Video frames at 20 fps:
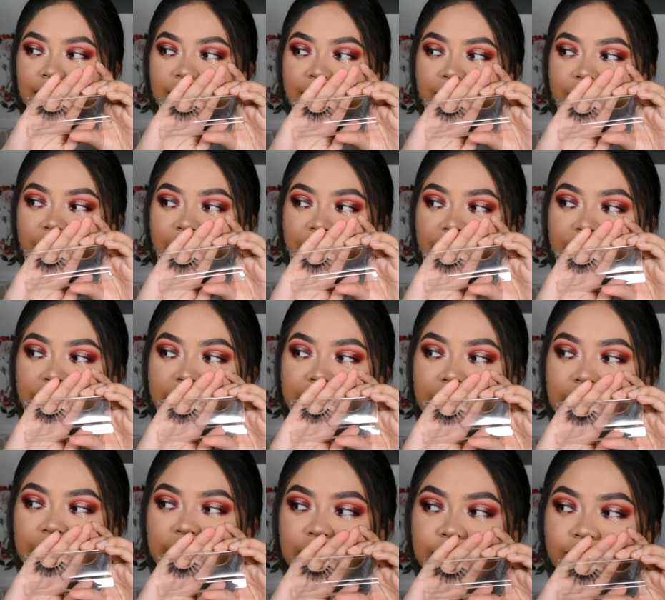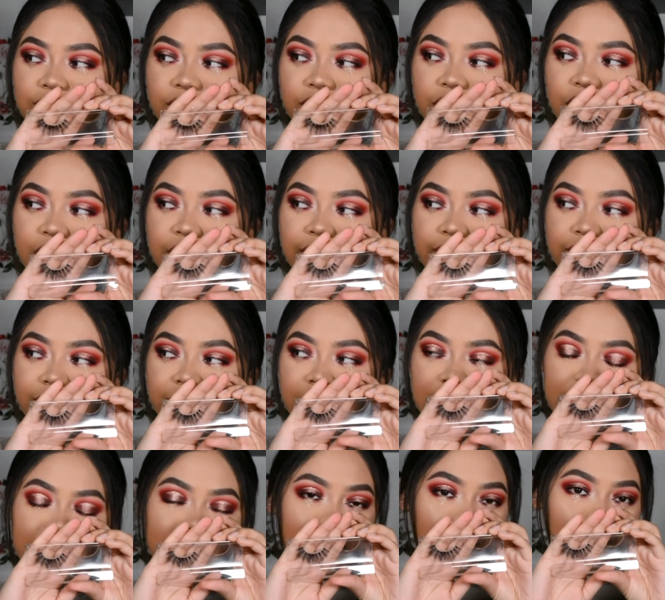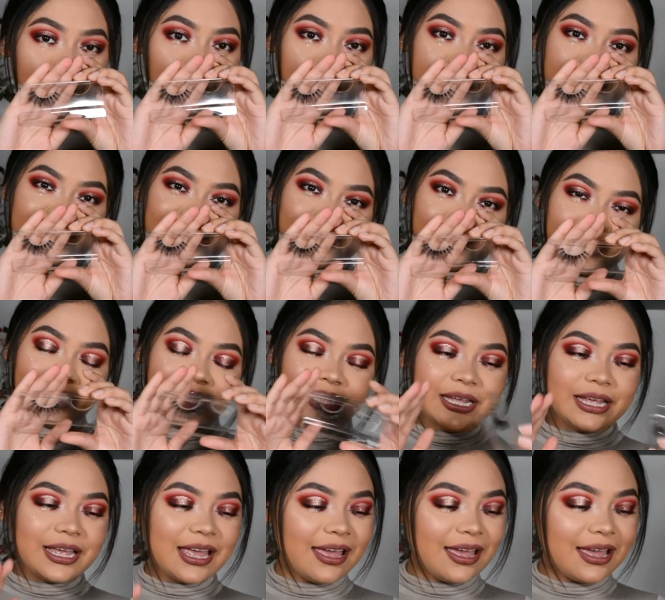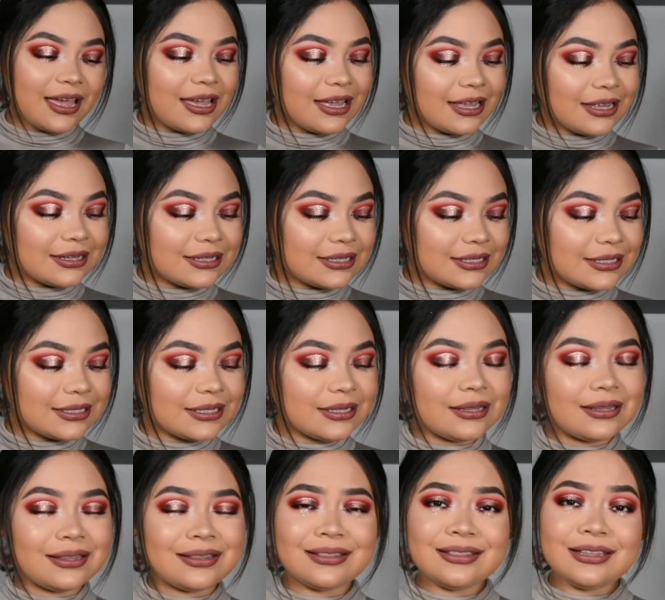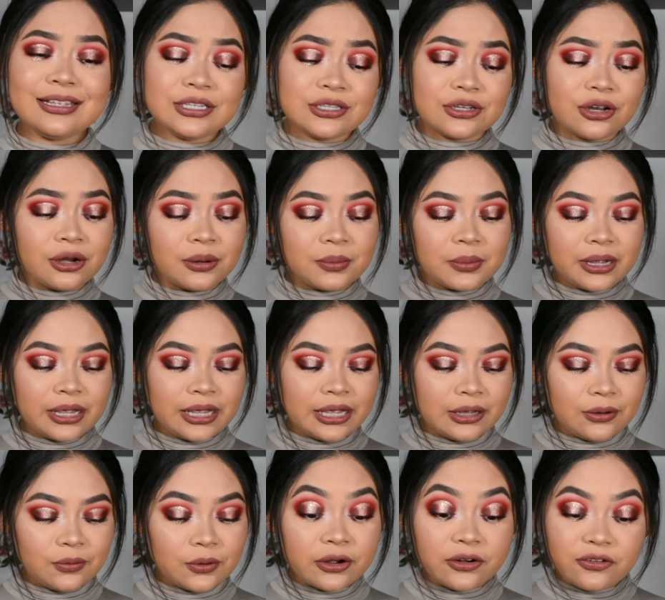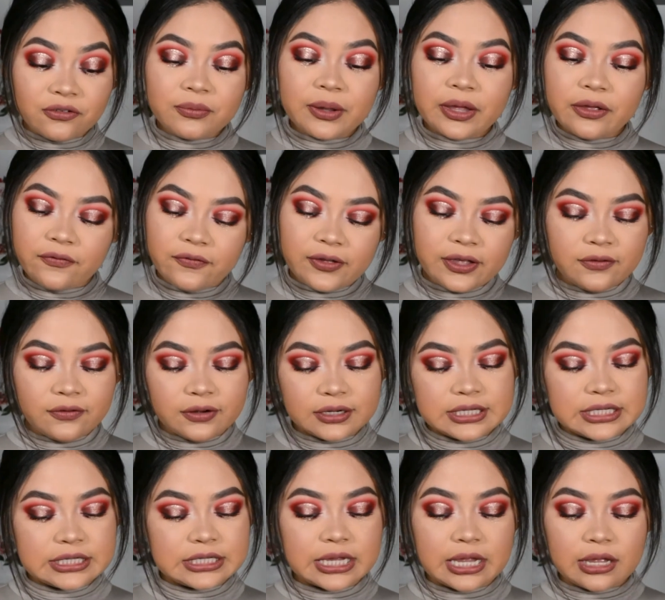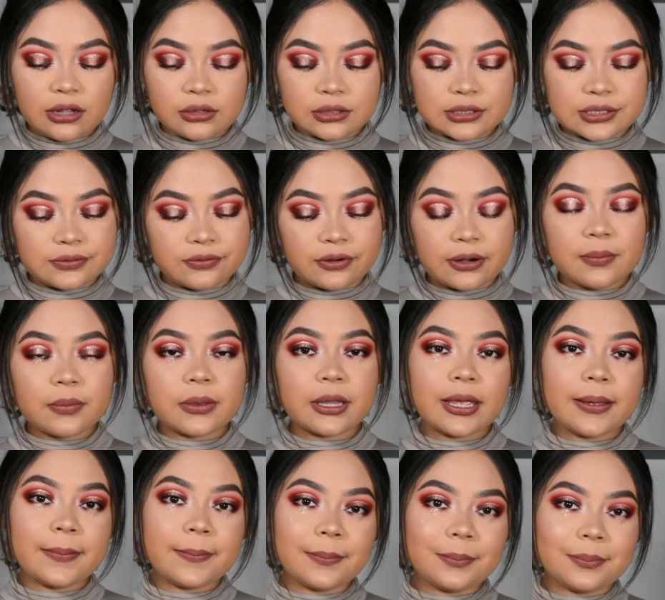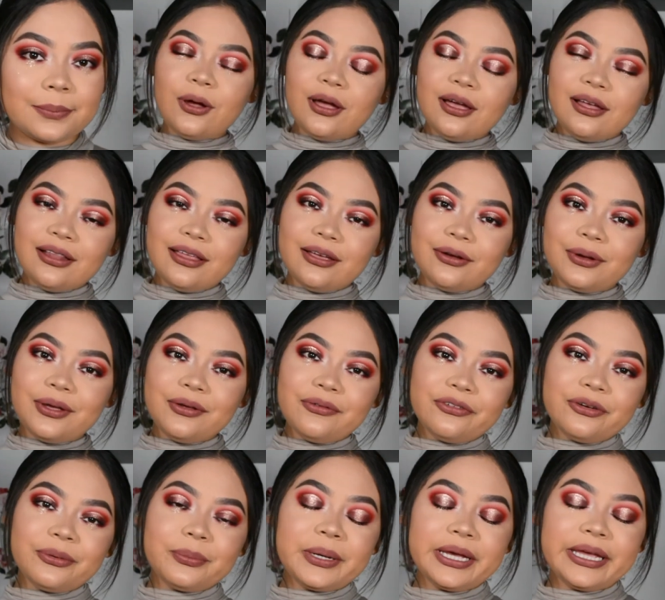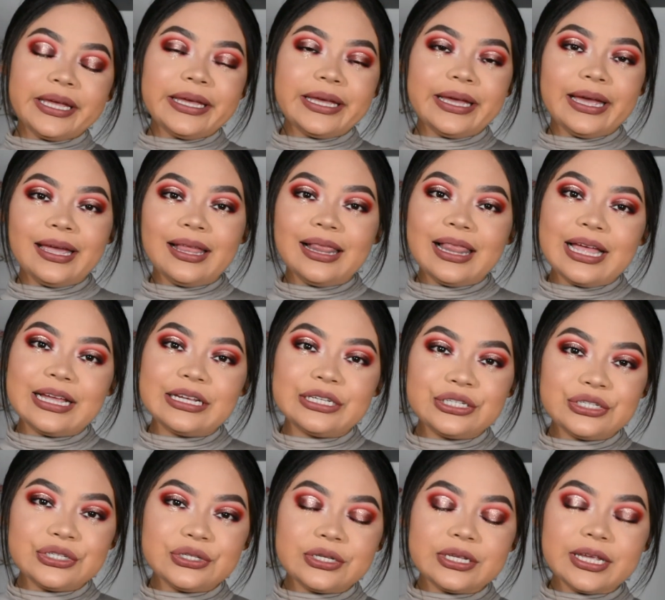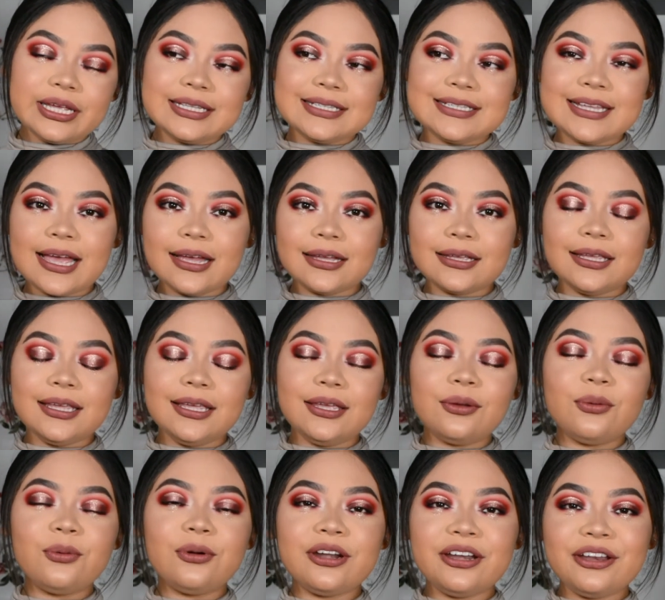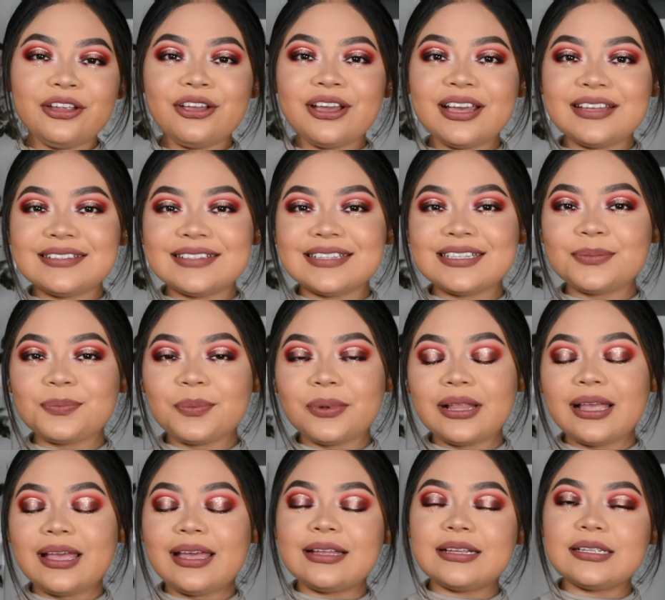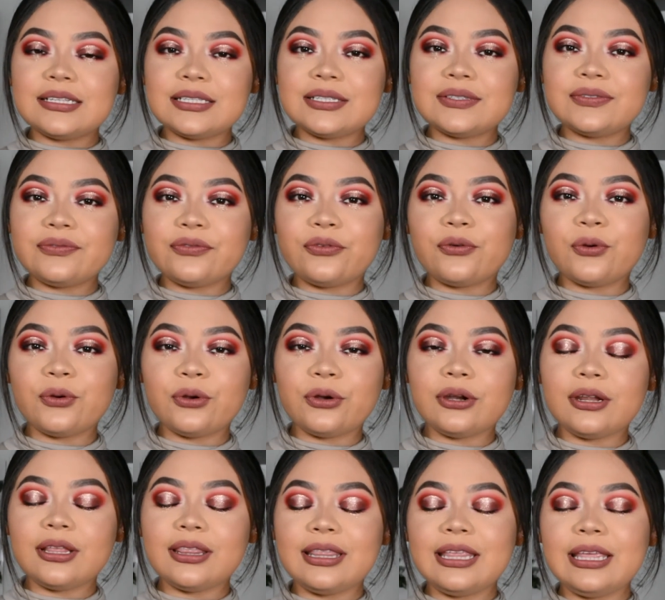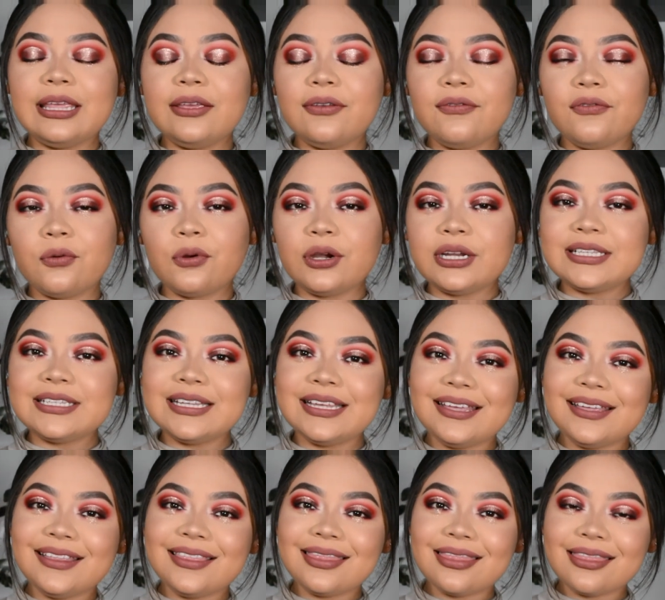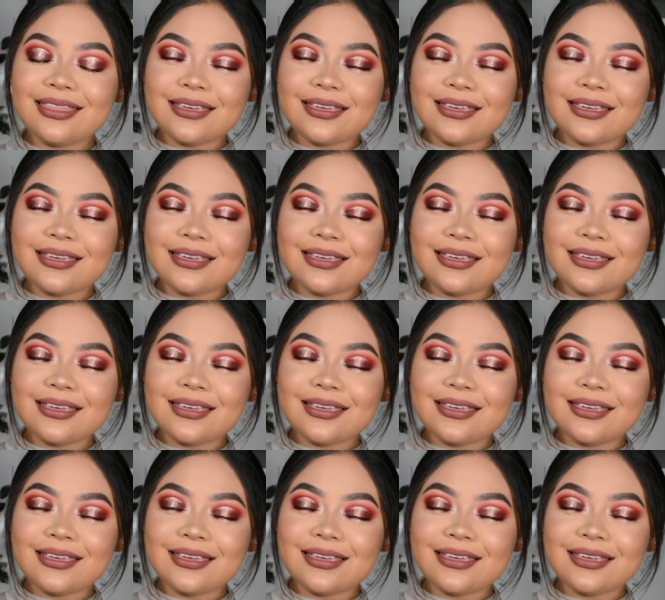Very fluffy and wispy, and these are one of my favorite styles from them. While I wait for my eyelash to get tacky, what are you guys' plans for the 14th?